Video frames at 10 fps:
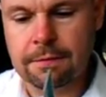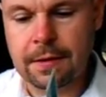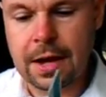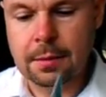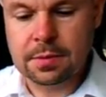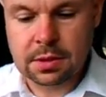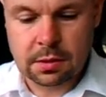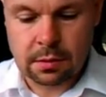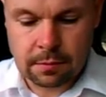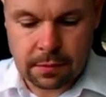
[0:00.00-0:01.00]

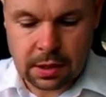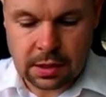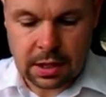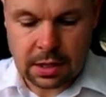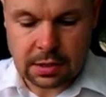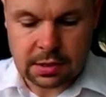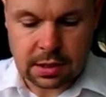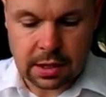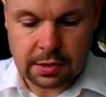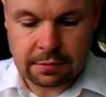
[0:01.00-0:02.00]
flaps in the
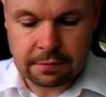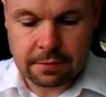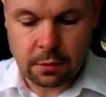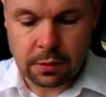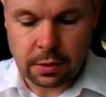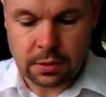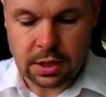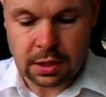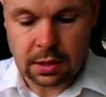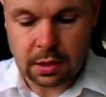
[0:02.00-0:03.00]
underside. If you fold
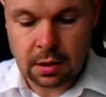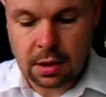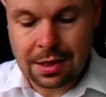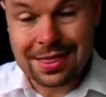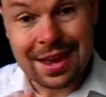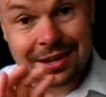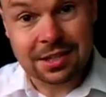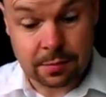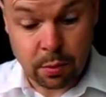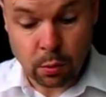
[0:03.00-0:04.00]
those in, they're
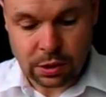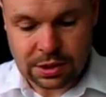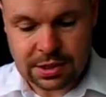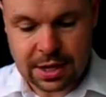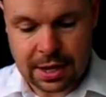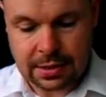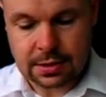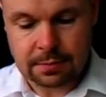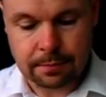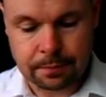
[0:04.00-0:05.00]
going to support your
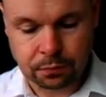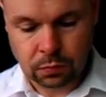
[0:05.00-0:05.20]
stairs.